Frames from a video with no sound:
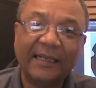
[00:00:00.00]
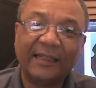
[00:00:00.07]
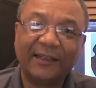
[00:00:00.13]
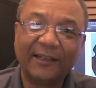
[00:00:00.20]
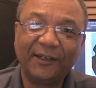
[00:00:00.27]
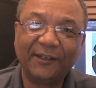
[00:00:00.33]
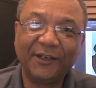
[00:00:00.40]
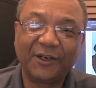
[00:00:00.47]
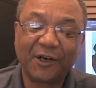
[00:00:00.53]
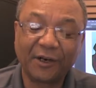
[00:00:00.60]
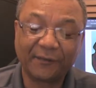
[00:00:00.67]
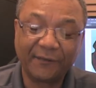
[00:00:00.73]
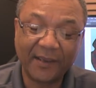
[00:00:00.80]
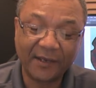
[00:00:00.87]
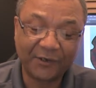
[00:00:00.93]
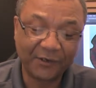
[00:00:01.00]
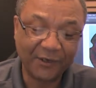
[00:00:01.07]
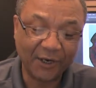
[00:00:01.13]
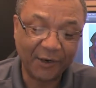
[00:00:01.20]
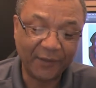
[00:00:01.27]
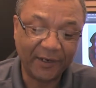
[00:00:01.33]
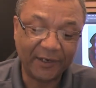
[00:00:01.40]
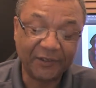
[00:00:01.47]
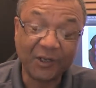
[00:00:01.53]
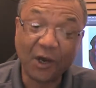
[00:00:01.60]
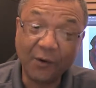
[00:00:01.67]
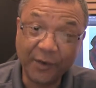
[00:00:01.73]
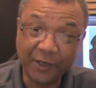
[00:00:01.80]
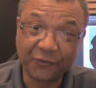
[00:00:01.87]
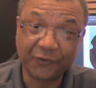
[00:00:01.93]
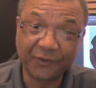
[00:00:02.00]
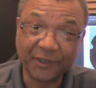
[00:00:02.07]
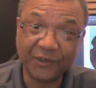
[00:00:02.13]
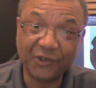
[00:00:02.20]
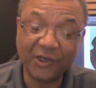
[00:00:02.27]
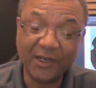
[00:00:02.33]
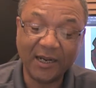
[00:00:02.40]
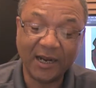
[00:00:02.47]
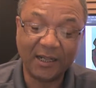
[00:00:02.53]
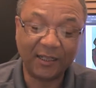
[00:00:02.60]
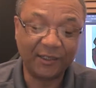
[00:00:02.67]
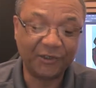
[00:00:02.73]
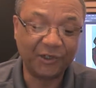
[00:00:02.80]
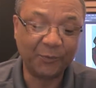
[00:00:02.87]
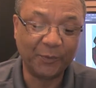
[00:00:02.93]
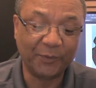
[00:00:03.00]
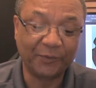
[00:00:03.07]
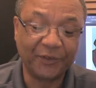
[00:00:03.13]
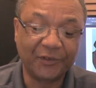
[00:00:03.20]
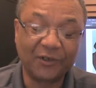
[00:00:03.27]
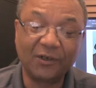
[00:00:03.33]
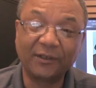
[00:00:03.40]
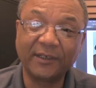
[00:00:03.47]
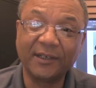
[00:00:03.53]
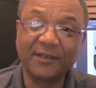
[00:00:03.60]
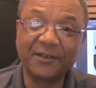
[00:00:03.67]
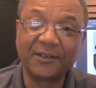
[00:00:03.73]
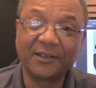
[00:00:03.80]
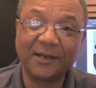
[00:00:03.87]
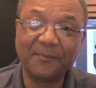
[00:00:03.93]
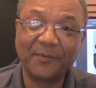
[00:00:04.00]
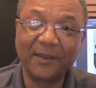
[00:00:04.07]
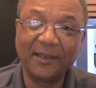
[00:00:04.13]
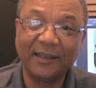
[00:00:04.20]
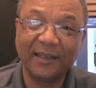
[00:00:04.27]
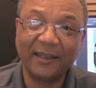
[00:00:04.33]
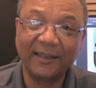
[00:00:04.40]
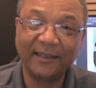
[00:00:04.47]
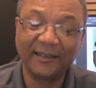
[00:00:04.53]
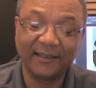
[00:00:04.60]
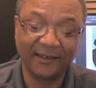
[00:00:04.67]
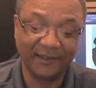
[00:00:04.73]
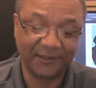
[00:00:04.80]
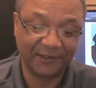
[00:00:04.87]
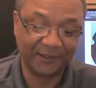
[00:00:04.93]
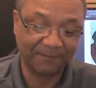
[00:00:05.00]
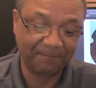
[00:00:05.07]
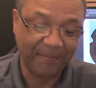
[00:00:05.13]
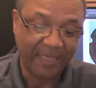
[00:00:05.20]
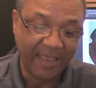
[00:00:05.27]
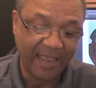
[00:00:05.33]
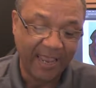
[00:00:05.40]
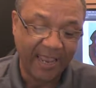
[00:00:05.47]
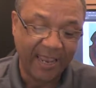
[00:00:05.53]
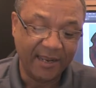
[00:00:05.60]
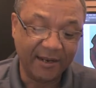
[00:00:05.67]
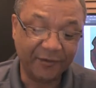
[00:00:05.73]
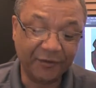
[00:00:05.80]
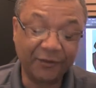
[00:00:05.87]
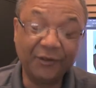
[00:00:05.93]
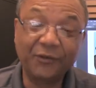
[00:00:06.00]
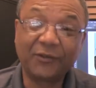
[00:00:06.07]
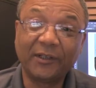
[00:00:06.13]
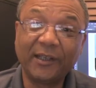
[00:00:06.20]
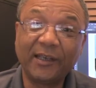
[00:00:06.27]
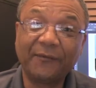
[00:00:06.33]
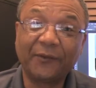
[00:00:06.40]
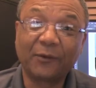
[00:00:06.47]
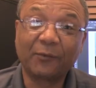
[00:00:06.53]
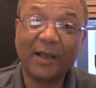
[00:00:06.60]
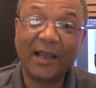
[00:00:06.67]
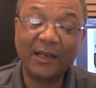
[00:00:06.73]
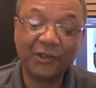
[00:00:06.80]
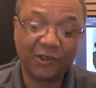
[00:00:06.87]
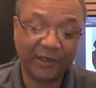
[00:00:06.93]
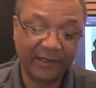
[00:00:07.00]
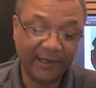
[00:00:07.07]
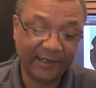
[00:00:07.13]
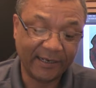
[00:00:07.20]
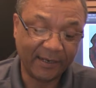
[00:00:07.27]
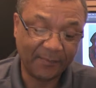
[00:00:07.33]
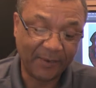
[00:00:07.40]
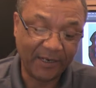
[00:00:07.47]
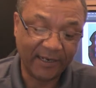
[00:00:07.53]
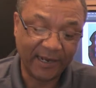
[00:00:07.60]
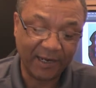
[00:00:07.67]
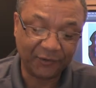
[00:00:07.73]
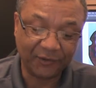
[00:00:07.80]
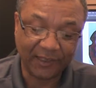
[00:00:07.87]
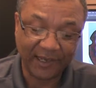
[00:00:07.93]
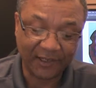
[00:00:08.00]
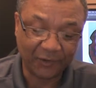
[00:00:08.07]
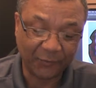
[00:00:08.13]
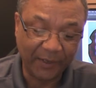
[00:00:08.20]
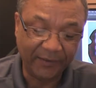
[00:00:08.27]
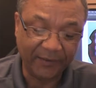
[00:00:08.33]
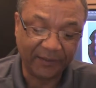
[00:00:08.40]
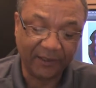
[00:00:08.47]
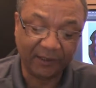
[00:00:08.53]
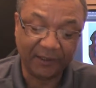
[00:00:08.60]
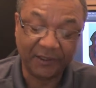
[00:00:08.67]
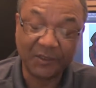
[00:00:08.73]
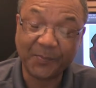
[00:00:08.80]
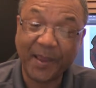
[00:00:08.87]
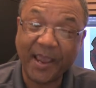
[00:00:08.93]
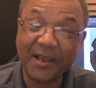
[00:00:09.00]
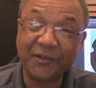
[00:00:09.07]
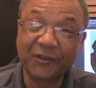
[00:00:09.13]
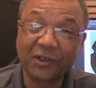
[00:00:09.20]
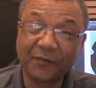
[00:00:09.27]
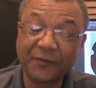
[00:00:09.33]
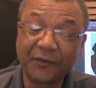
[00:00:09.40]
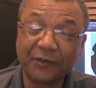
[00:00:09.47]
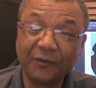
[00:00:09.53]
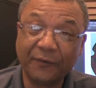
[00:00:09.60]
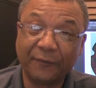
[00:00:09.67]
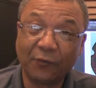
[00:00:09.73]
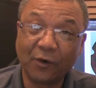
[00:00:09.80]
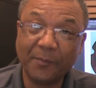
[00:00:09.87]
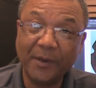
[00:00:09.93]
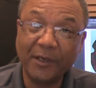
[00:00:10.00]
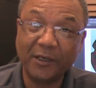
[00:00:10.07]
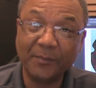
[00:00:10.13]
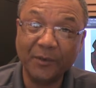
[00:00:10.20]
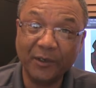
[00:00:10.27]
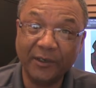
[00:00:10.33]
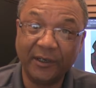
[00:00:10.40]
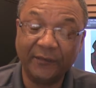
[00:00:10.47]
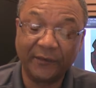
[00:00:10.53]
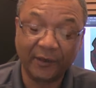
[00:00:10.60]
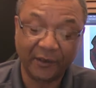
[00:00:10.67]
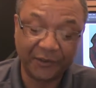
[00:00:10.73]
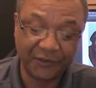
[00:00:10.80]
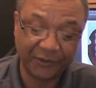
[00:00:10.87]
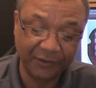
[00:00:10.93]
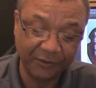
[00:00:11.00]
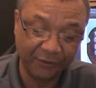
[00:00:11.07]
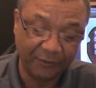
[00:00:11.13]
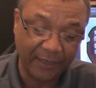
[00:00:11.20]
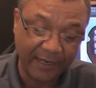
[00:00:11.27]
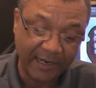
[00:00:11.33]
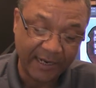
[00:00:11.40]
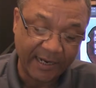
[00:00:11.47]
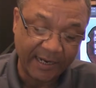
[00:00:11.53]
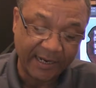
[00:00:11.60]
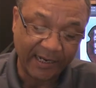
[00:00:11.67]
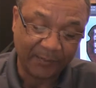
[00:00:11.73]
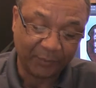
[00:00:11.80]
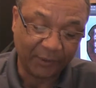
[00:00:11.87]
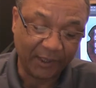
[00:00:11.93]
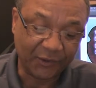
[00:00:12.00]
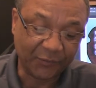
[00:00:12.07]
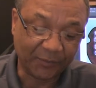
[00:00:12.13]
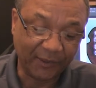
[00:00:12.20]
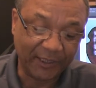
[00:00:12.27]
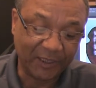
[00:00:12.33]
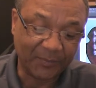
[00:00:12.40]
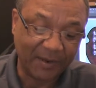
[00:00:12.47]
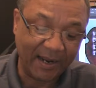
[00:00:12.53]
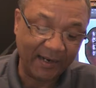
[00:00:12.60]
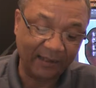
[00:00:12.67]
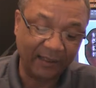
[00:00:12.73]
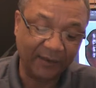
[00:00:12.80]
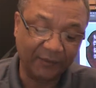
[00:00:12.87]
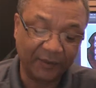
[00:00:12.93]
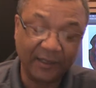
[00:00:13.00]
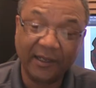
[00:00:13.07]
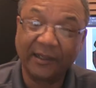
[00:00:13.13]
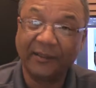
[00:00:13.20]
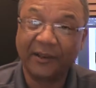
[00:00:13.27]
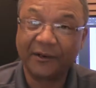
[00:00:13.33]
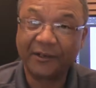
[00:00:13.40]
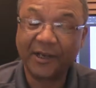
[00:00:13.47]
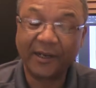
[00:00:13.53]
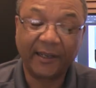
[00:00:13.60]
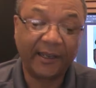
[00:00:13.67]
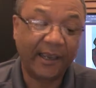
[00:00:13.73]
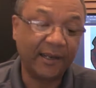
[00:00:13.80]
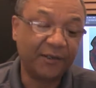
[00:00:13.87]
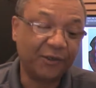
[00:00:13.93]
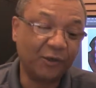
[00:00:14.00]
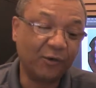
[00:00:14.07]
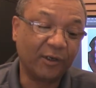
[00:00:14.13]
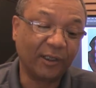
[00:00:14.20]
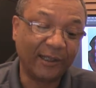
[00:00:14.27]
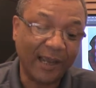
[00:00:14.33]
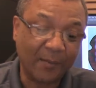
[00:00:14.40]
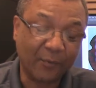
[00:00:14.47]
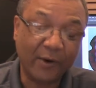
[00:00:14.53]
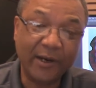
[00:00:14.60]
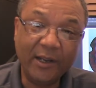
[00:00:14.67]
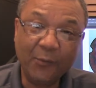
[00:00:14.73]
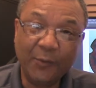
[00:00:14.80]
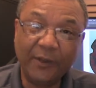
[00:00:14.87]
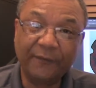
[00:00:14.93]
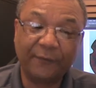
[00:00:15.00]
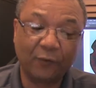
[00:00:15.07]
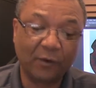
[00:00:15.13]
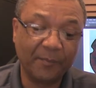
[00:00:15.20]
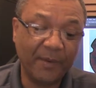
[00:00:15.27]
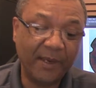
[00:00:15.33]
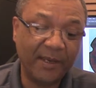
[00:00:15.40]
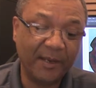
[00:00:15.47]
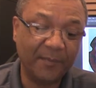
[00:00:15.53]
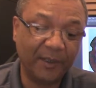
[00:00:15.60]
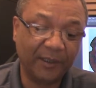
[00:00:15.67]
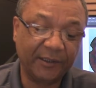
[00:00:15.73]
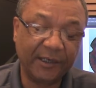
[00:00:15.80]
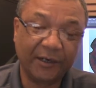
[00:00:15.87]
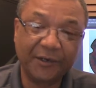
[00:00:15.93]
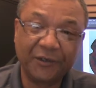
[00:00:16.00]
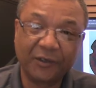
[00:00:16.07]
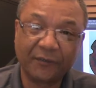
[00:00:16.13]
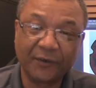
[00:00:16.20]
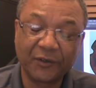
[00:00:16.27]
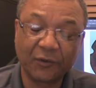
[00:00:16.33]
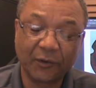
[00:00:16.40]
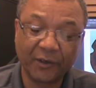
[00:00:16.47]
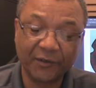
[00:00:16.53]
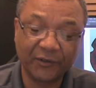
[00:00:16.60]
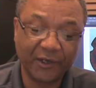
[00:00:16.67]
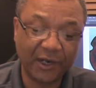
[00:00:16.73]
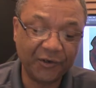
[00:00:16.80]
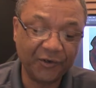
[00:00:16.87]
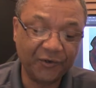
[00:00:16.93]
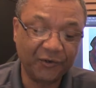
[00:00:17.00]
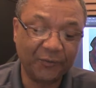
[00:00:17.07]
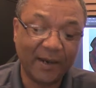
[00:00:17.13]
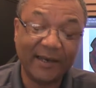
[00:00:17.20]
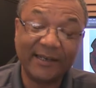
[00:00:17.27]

Little did Kirk Fector know that his own interest in genealogy would result in something like this. In other news, Lyft, the ride sharing company, announced last week that they'll expand service to the Fort Meade community very soon. In a press release by Lyft, they're dedicated to collaborating with Fort Meade and military service organizations to